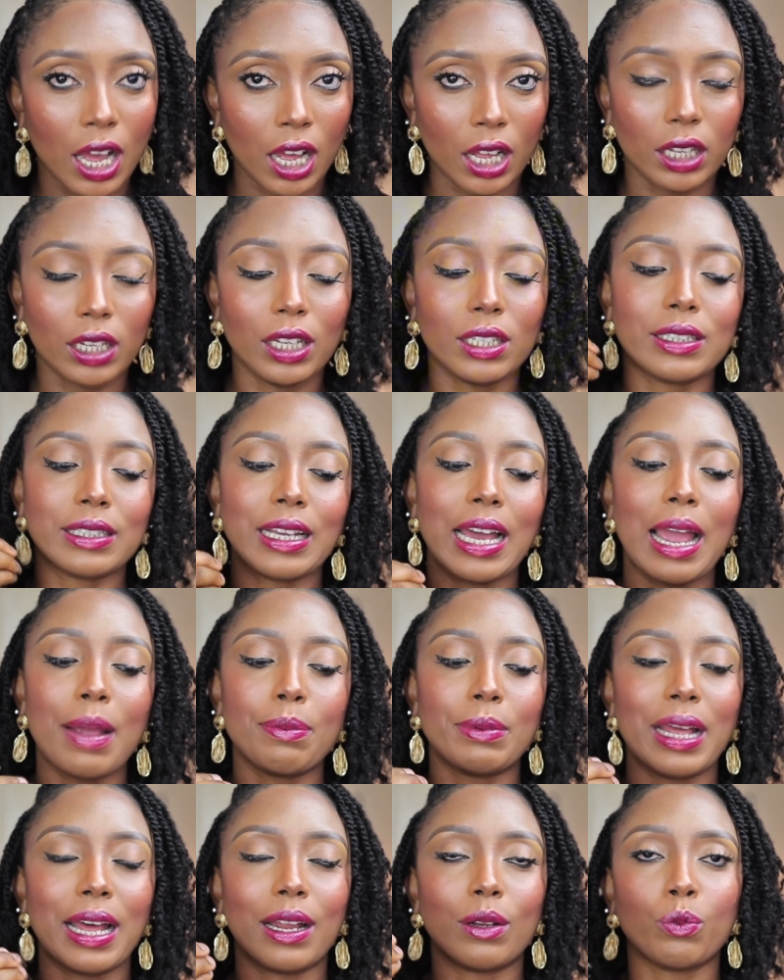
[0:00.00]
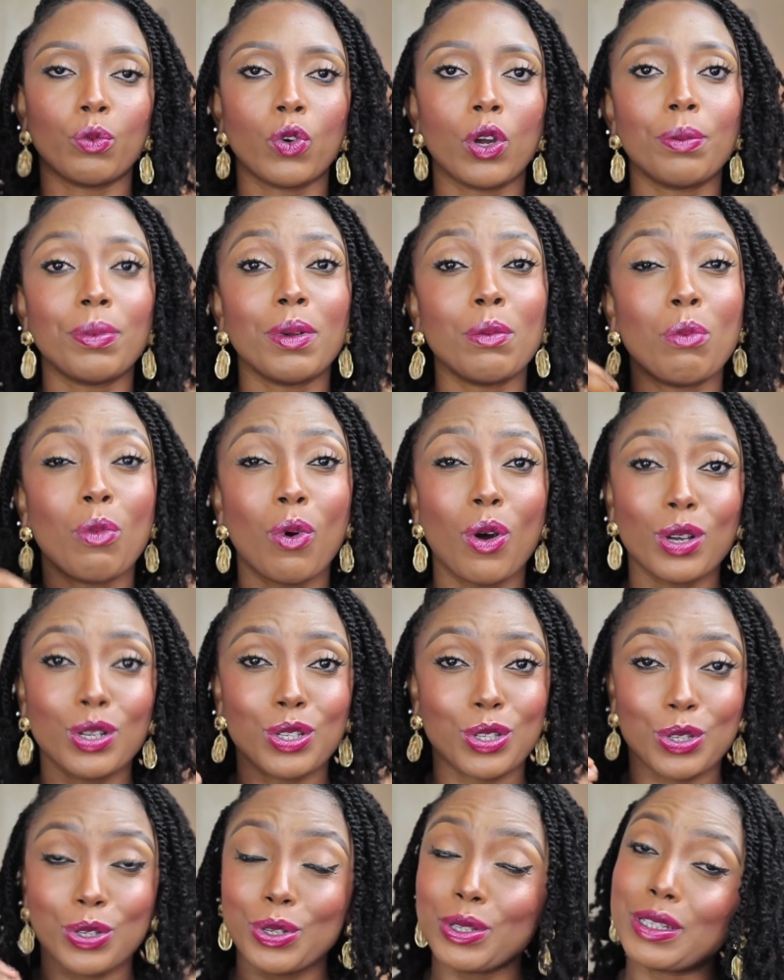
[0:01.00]
the type that will be more
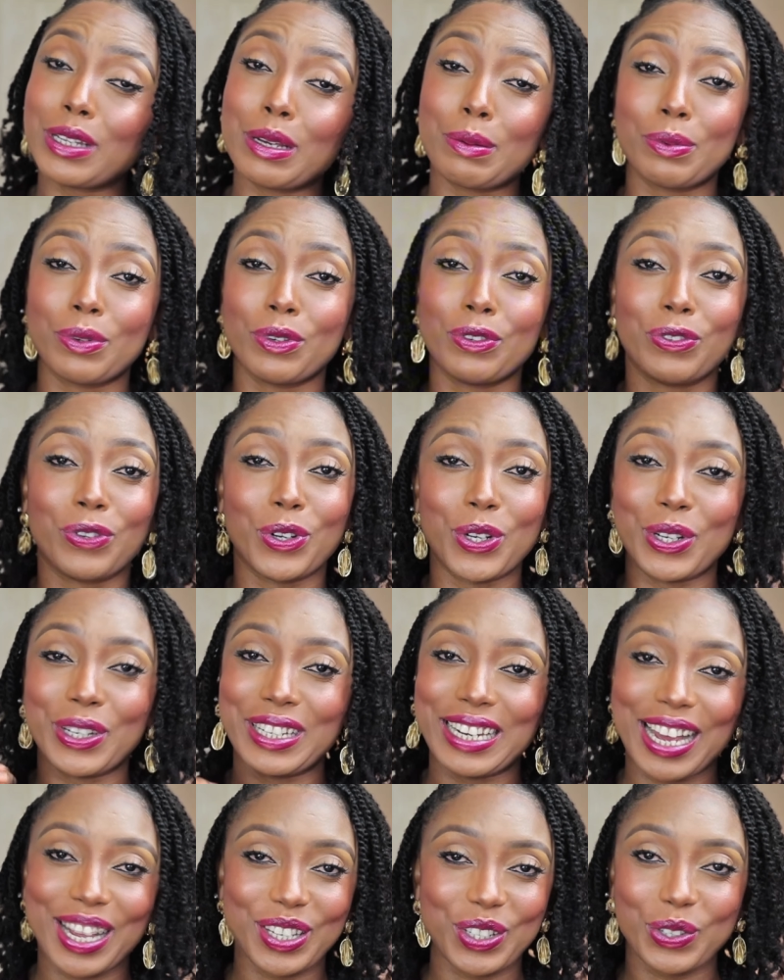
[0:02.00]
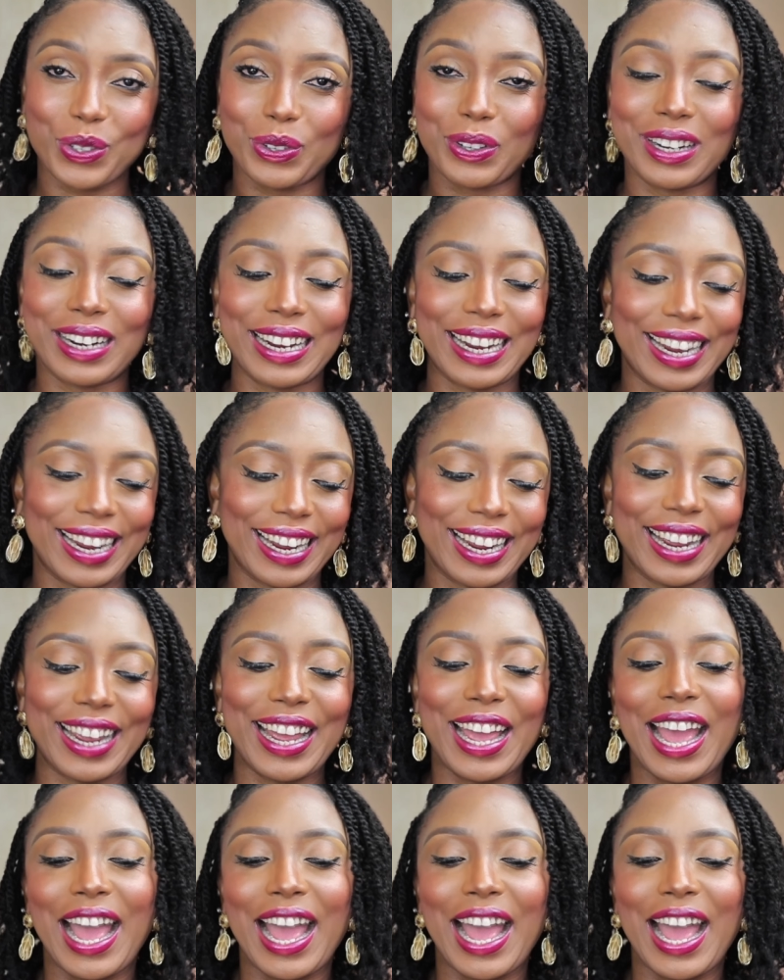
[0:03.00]
suitable for your natural hair.